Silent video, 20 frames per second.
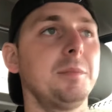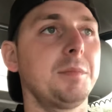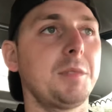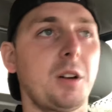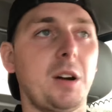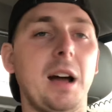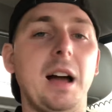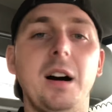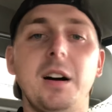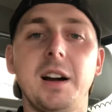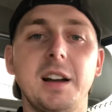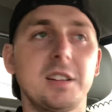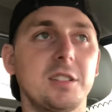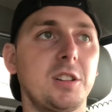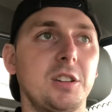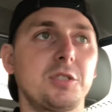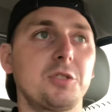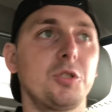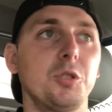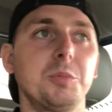Our allies
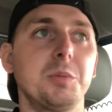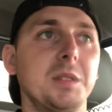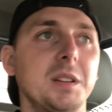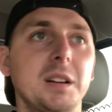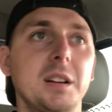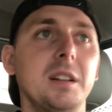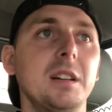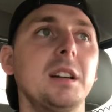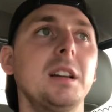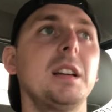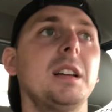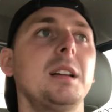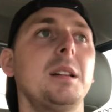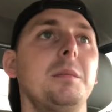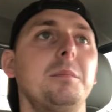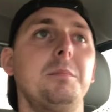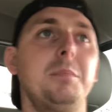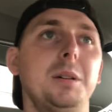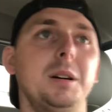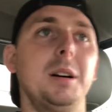lost troops there,
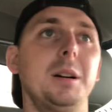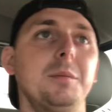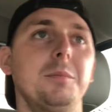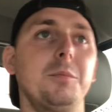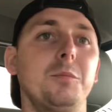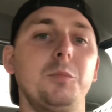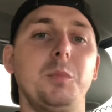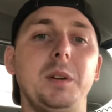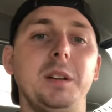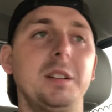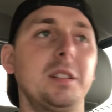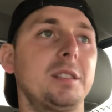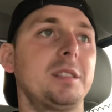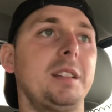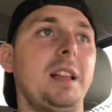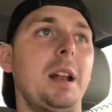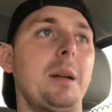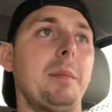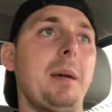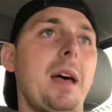but we just
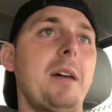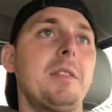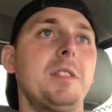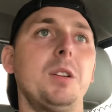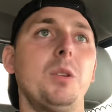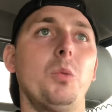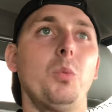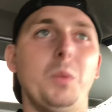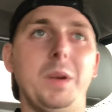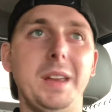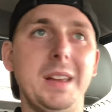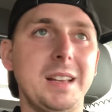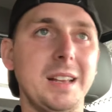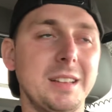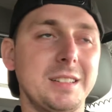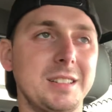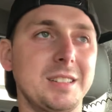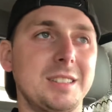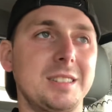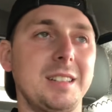let them have it in a week.
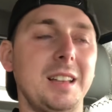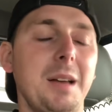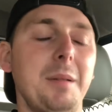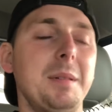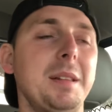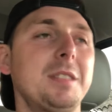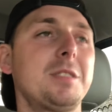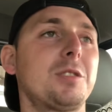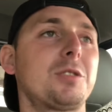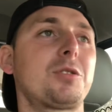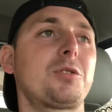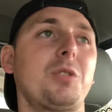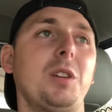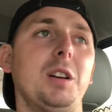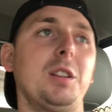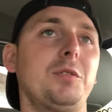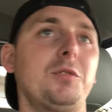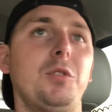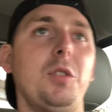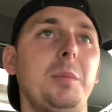It's disgraceful.